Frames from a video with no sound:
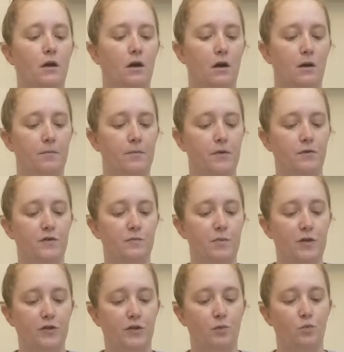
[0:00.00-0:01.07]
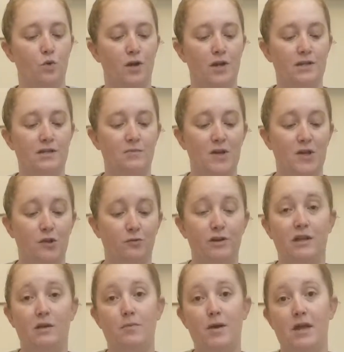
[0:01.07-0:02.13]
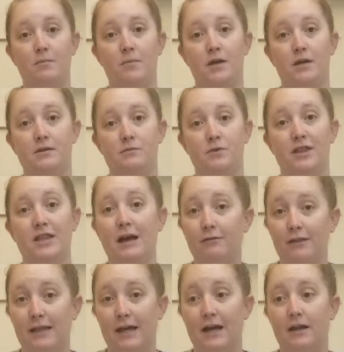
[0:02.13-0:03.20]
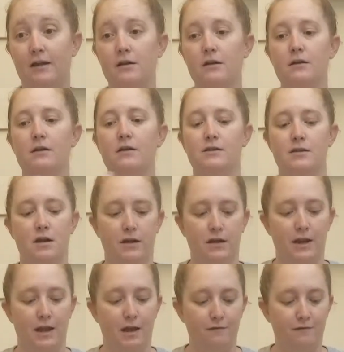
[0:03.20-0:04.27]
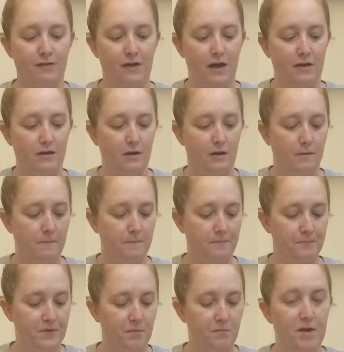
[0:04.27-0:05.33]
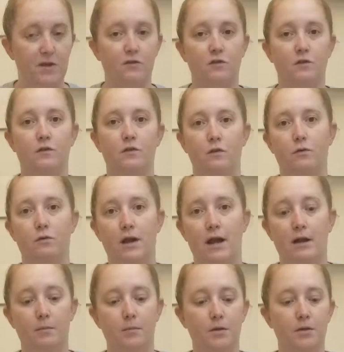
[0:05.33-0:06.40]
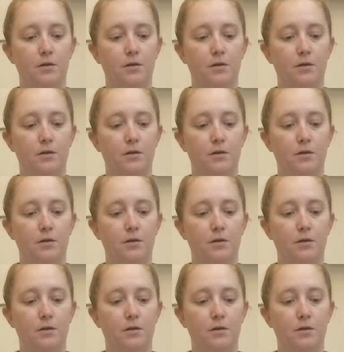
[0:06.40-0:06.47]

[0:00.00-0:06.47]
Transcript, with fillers: Um, especially want it to be 3D paint because without that, it's not going to have that um, dimension to grab.